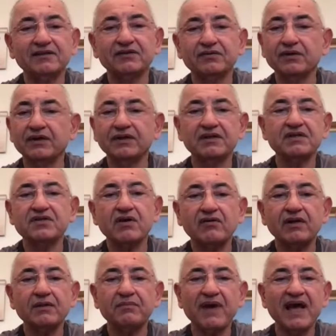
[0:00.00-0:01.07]
to it. It's
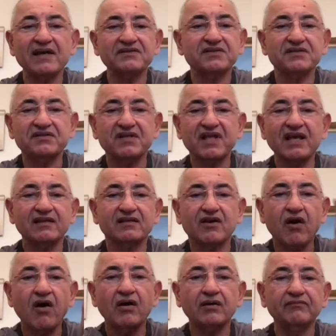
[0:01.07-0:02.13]
already past. It's dead,
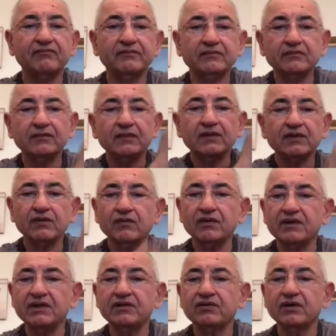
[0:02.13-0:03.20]
gone. Don't
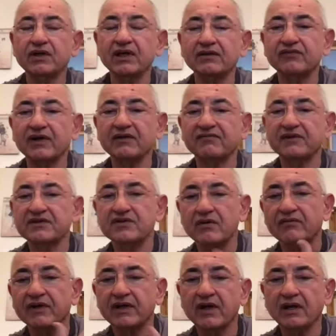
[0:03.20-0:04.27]
need to get rid of it. It's
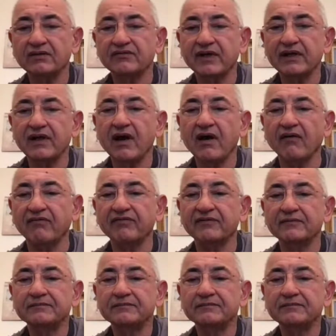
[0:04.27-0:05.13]
already got rid of.